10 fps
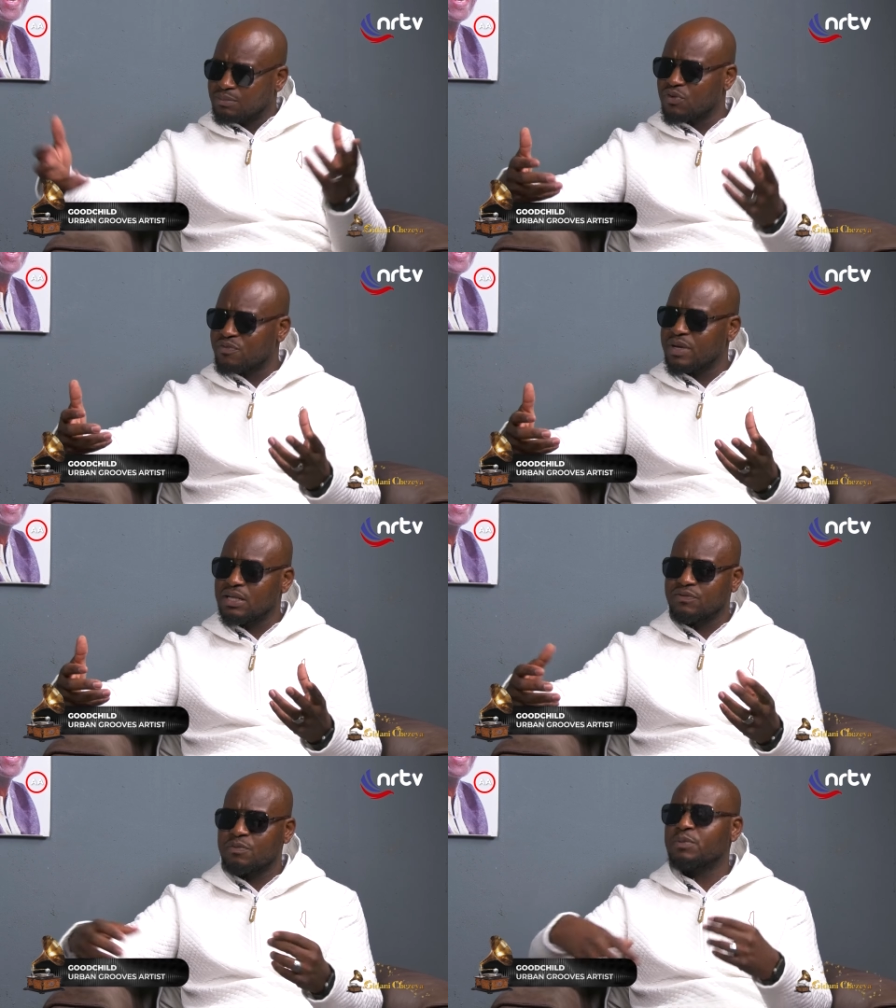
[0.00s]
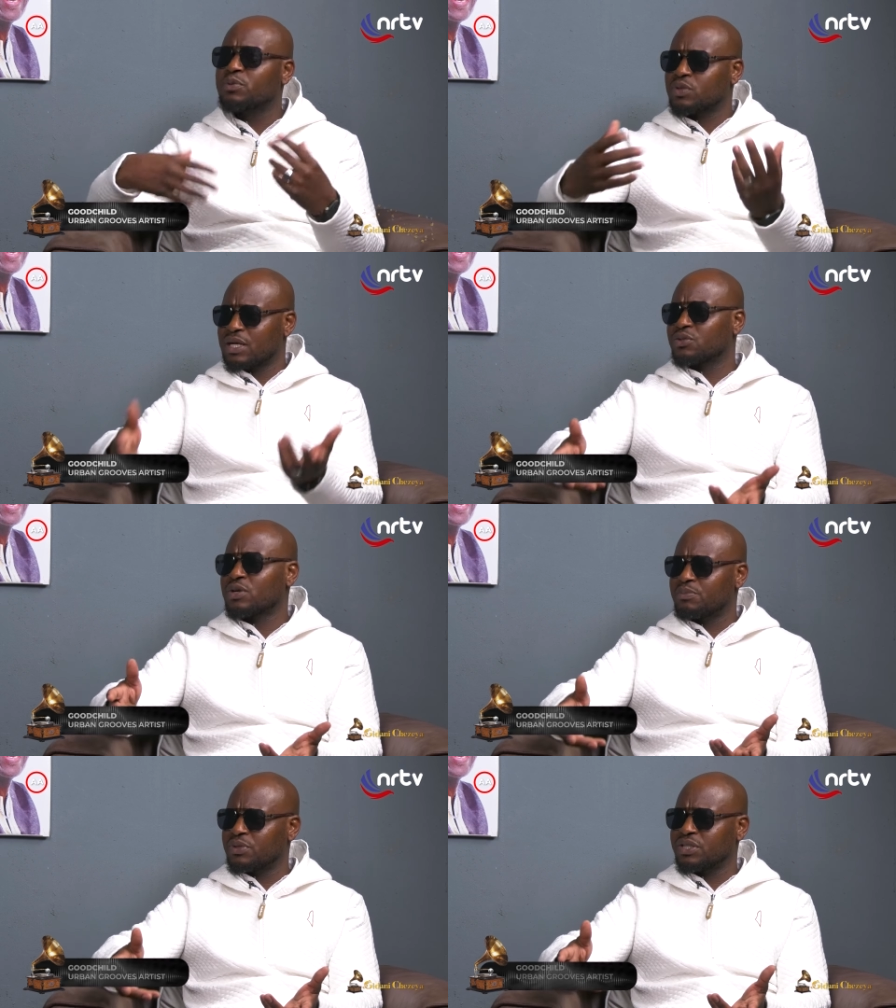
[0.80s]
movement for people to, like,
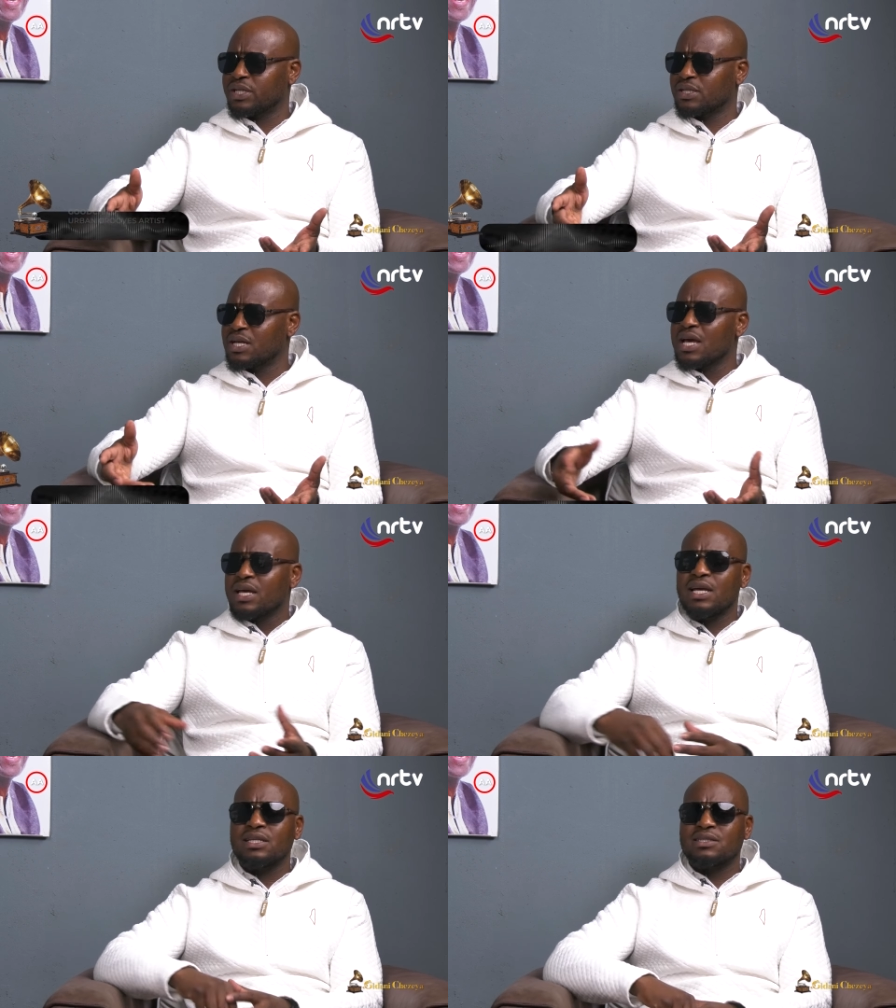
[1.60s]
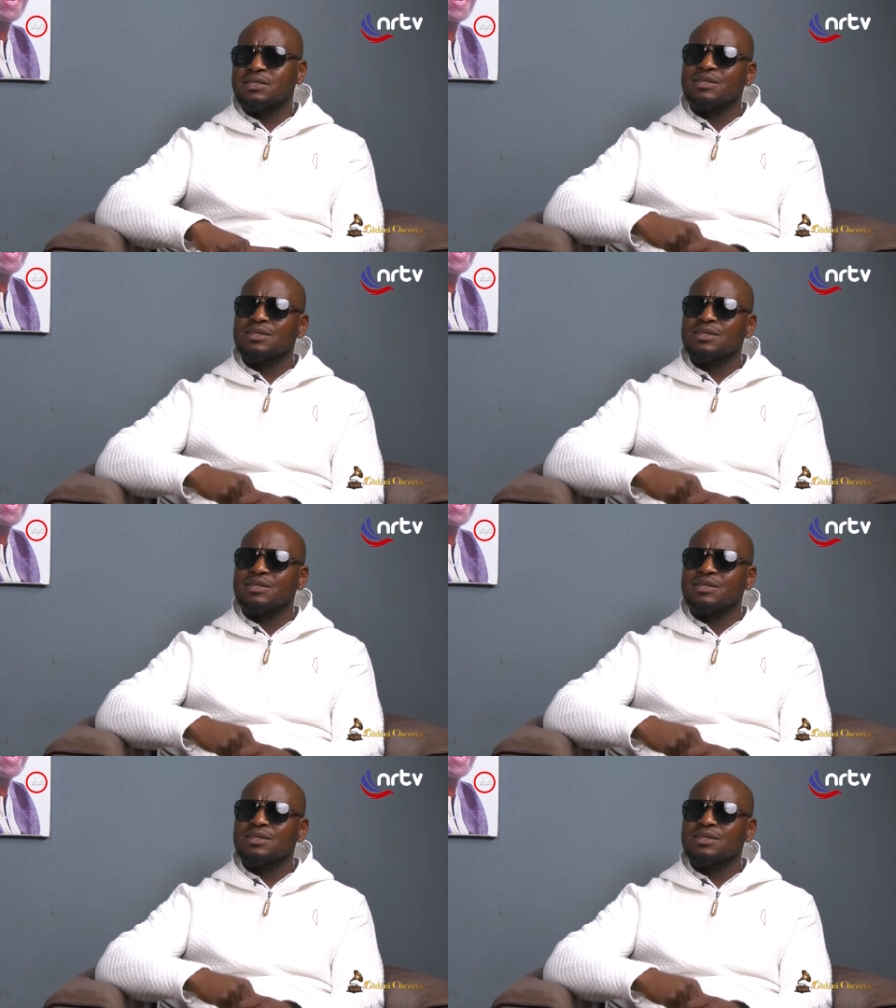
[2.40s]
to appreciate it. And